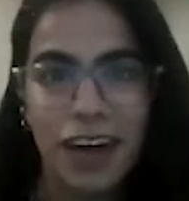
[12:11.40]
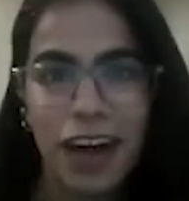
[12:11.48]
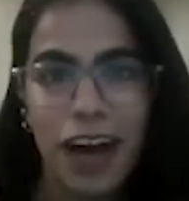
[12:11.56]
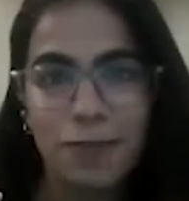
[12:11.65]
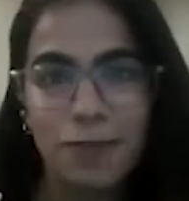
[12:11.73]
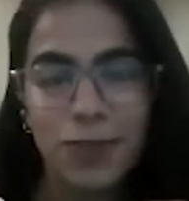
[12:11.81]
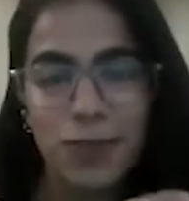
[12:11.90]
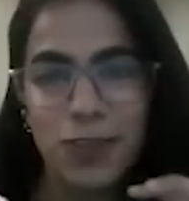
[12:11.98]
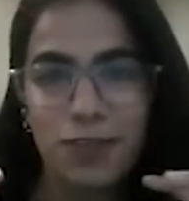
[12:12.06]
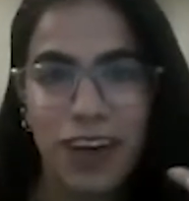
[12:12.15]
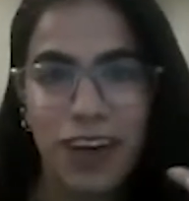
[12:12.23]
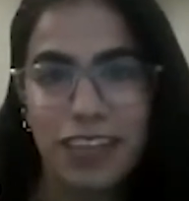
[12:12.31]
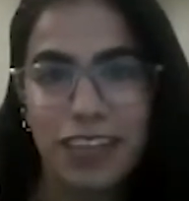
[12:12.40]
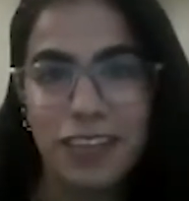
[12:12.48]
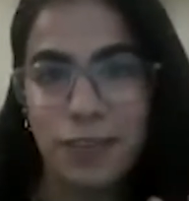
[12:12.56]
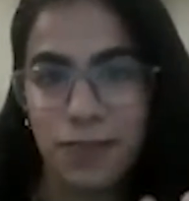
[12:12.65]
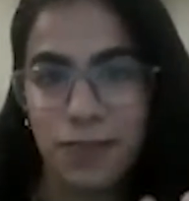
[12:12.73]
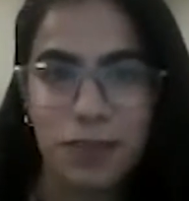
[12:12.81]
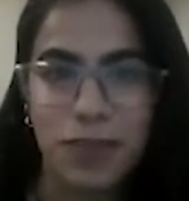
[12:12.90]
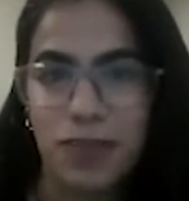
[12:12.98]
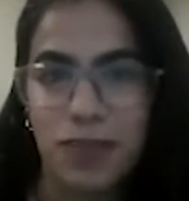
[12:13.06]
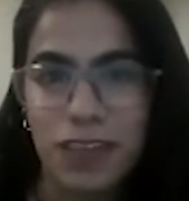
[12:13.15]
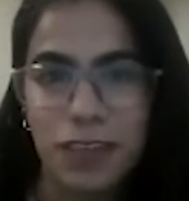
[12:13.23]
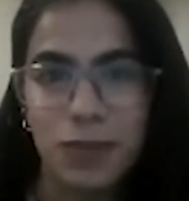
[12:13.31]
how would you define the difference
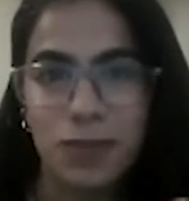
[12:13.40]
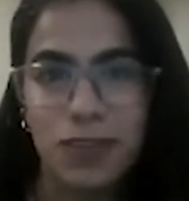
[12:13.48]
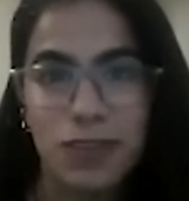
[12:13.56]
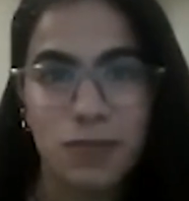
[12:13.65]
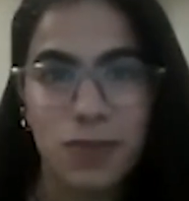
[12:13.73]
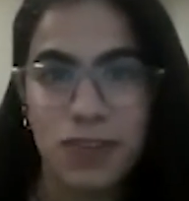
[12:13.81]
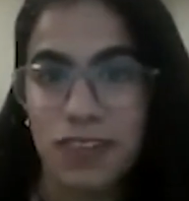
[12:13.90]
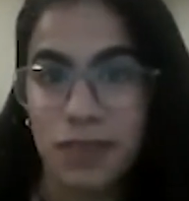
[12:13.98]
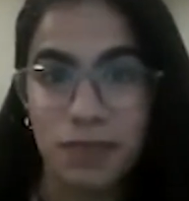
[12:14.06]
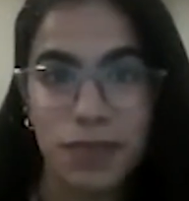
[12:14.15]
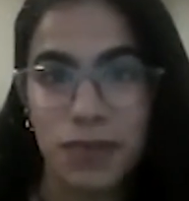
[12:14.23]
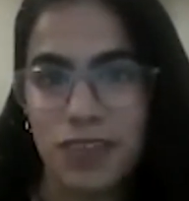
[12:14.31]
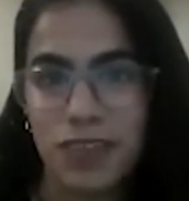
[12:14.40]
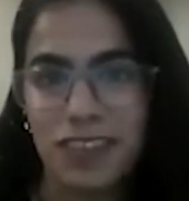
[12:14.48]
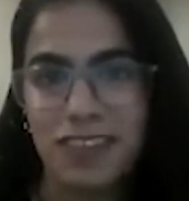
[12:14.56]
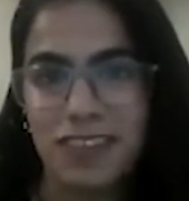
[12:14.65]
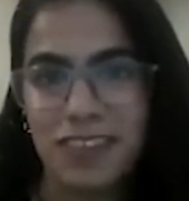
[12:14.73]
between the two in the most simple words?